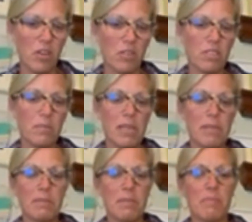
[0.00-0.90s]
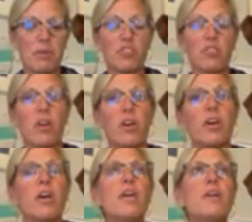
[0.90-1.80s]
Sometimes people
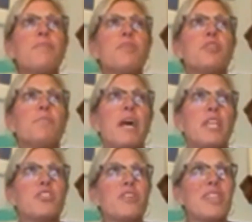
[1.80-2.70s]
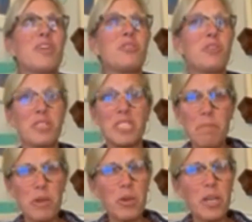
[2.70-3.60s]
struggle to potty train their
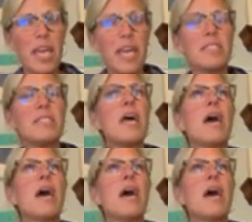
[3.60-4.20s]
neurotypical kids,